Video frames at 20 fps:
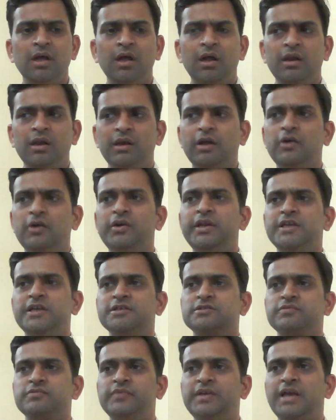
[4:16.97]

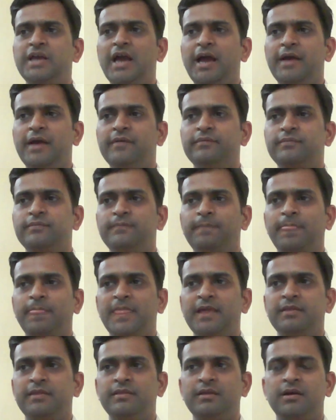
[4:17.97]
Nowadays, we have
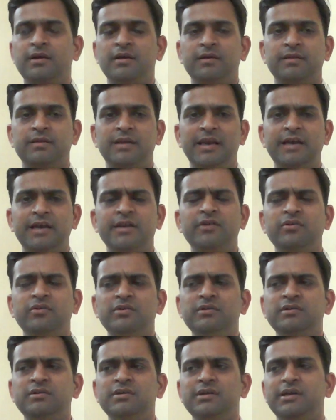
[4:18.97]
in later
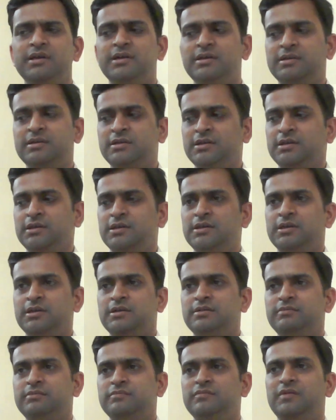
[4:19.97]
on
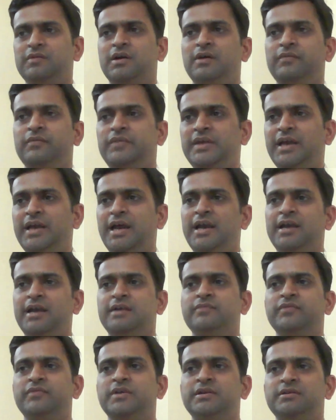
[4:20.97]
we had
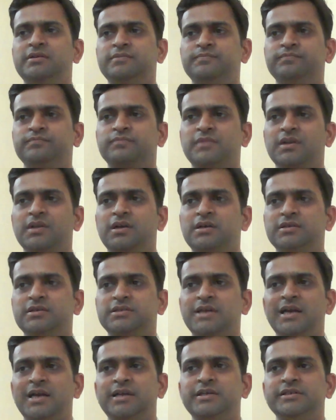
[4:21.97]
one
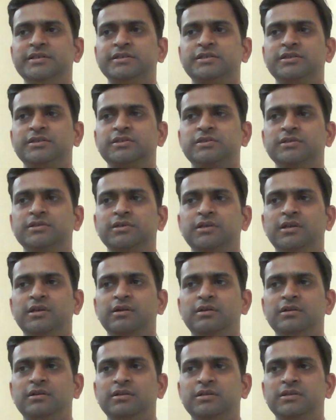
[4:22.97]
scientist.
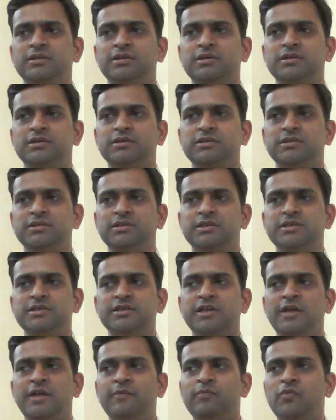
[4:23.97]
Uh, his
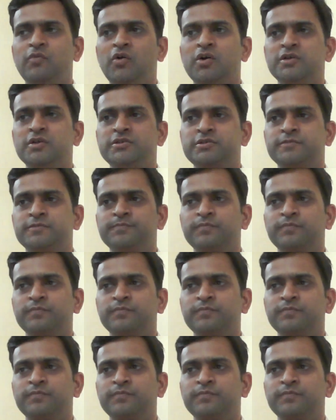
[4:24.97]
name was